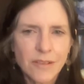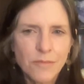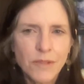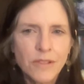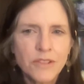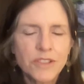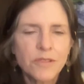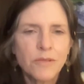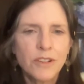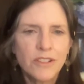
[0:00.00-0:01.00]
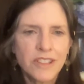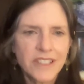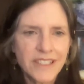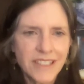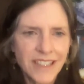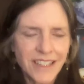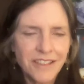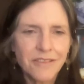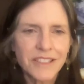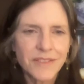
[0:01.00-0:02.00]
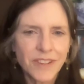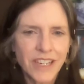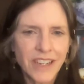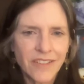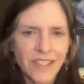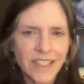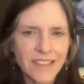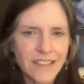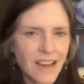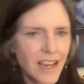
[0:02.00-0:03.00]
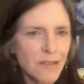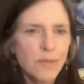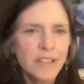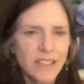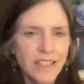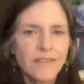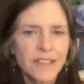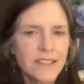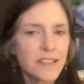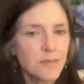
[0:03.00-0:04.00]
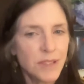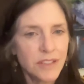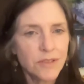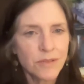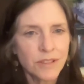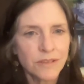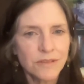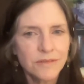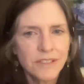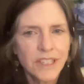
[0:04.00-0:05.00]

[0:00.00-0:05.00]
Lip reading: Mutual, continuous forgiveness. I believe this to be true.